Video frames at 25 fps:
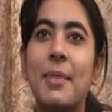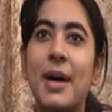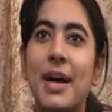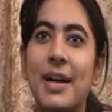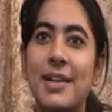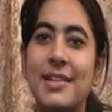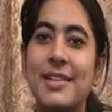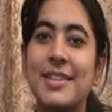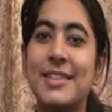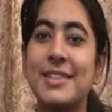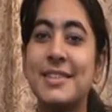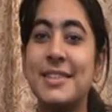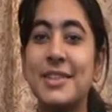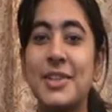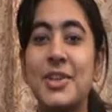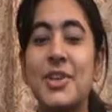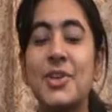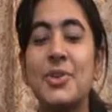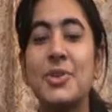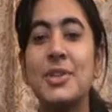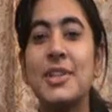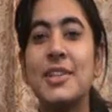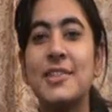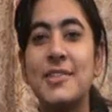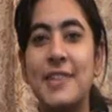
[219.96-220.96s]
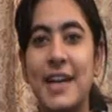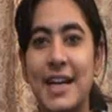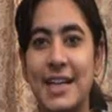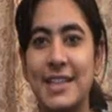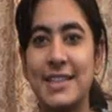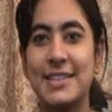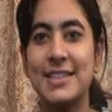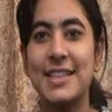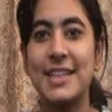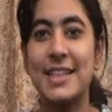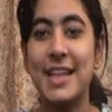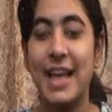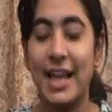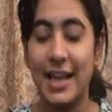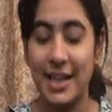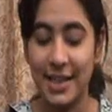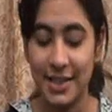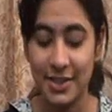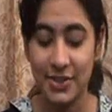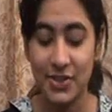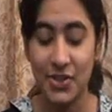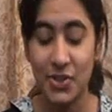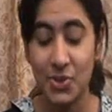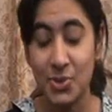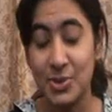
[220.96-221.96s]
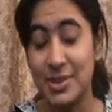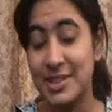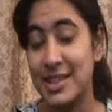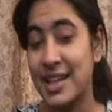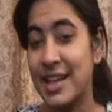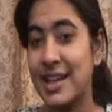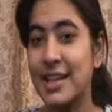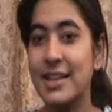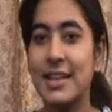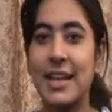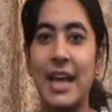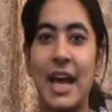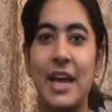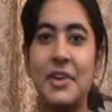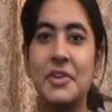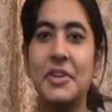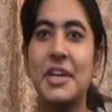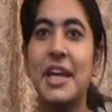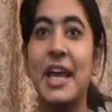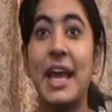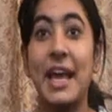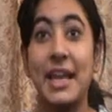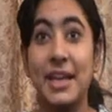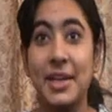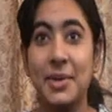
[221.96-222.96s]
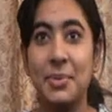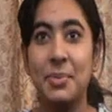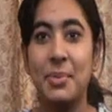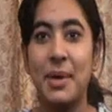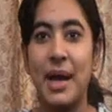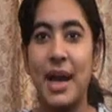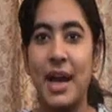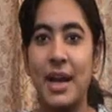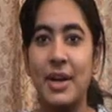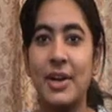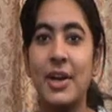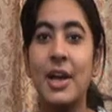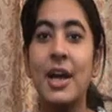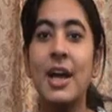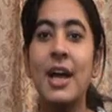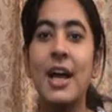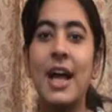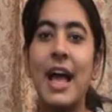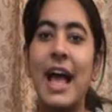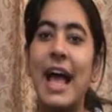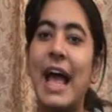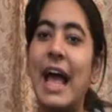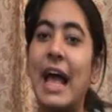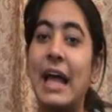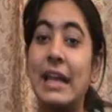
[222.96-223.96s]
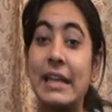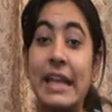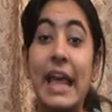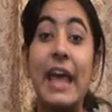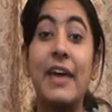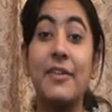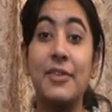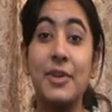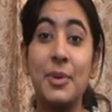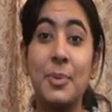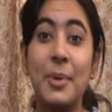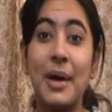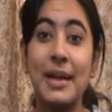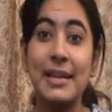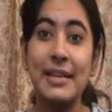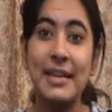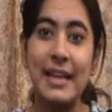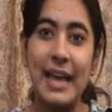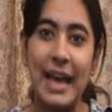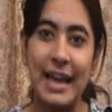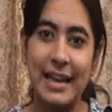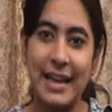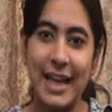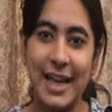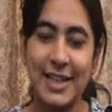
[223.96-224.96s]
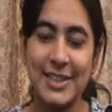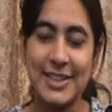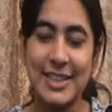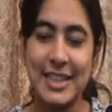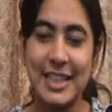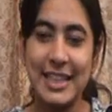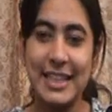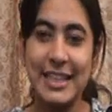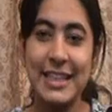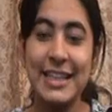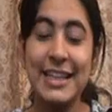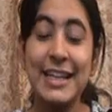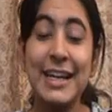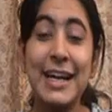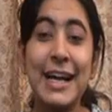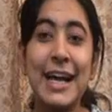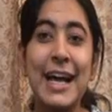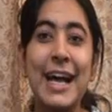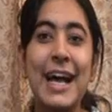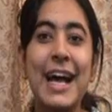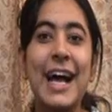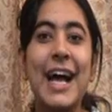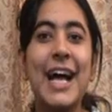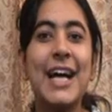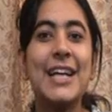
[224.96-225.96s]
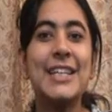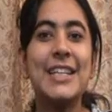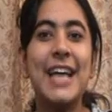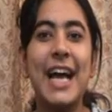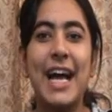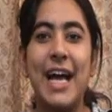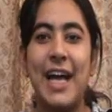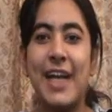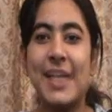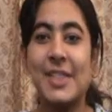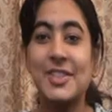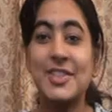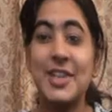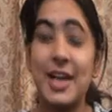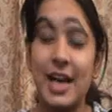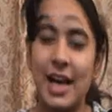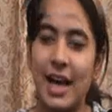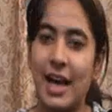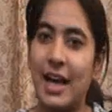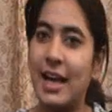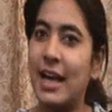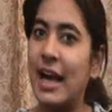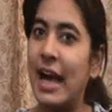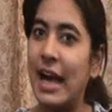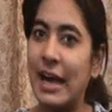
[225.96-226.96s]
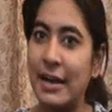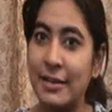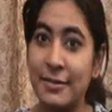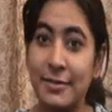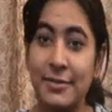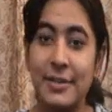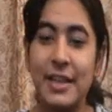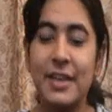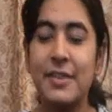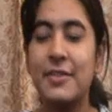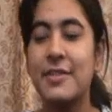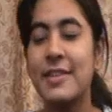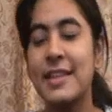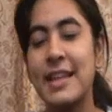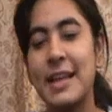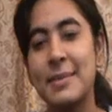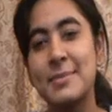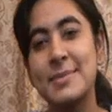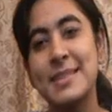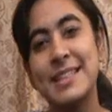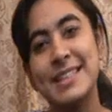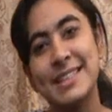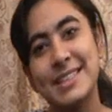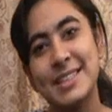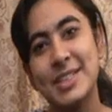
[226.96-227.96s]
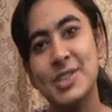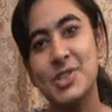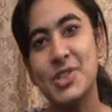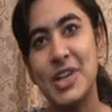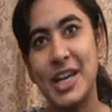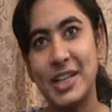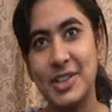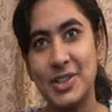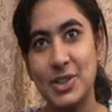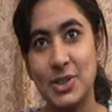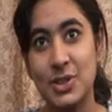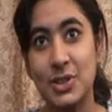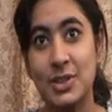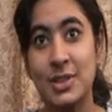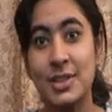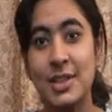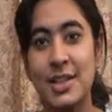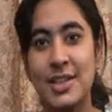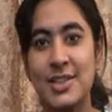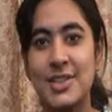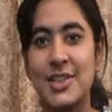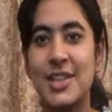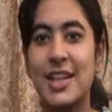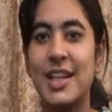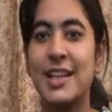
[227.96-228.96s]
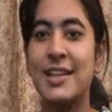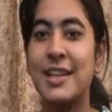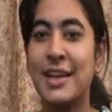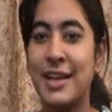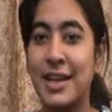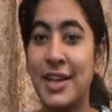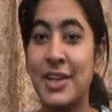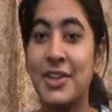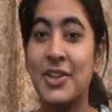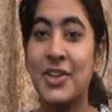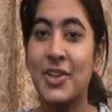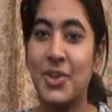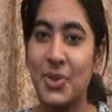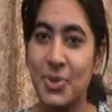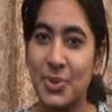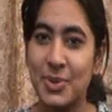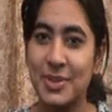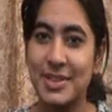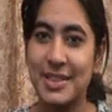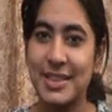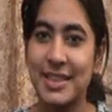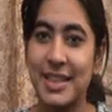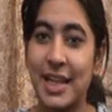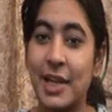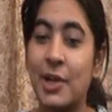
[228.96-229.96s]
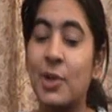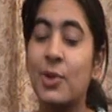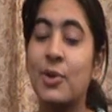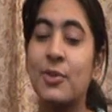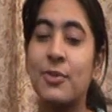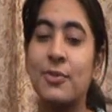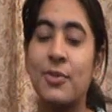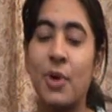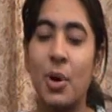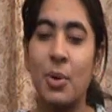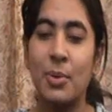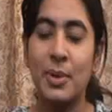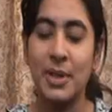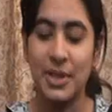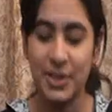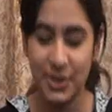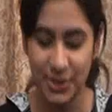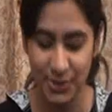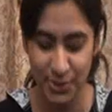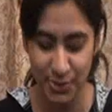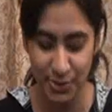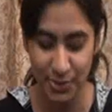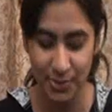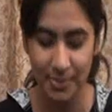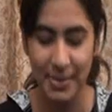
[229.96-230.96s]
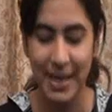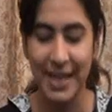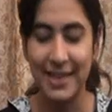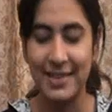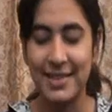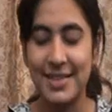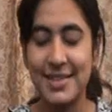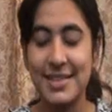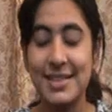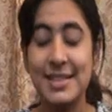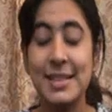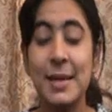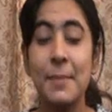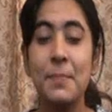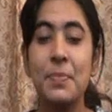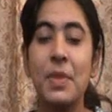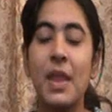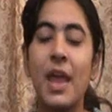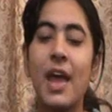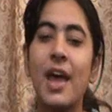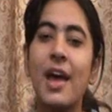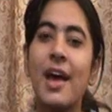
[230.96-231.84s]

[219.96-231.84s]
But this is a cute device that I can use, I can carry anywhere, and everyone can actually. And I have given them this suggestion so that they can use it and look forward to buy this.